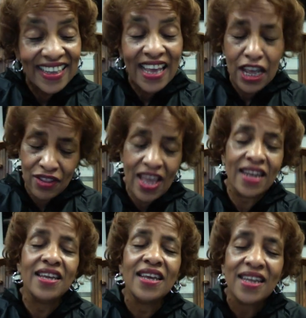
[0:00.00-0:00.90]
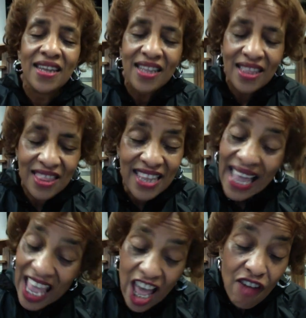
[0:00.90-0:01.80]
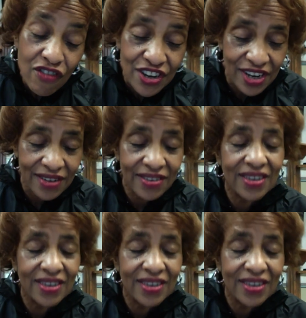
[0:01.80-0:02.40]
and that the evidence